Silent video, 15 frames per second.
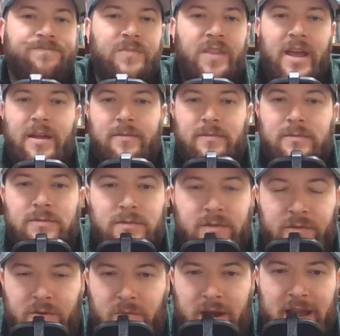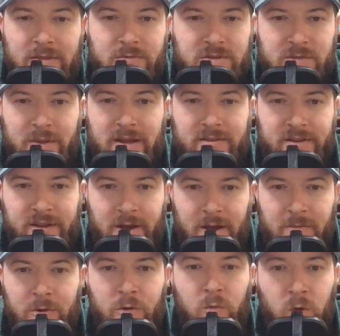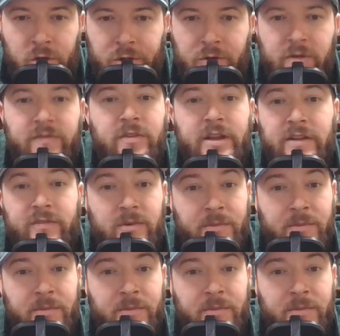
that the wrath was about to come. Who warned you to flee